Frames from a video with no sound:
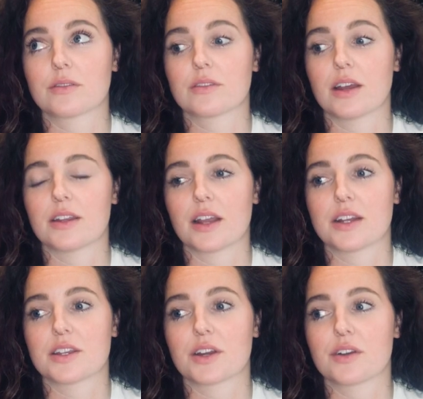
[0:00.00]
any
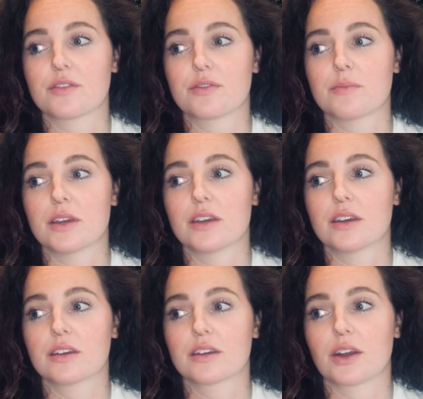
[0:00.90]
idea of me
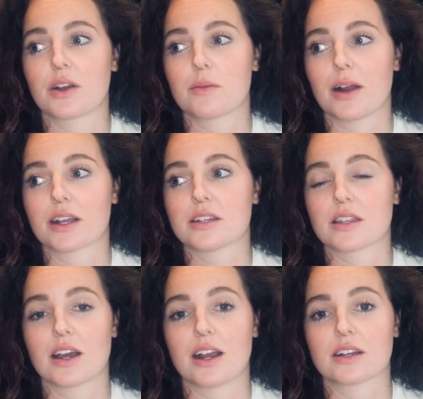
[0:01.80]
going back into
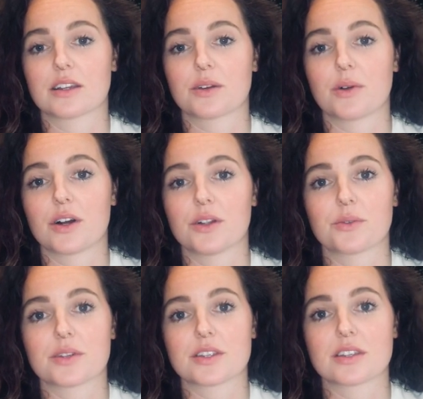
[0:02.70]
the acting world
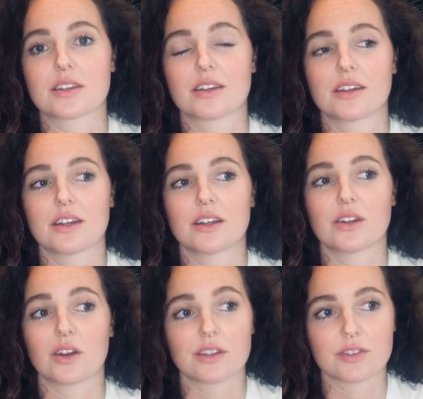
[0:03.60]
was not even a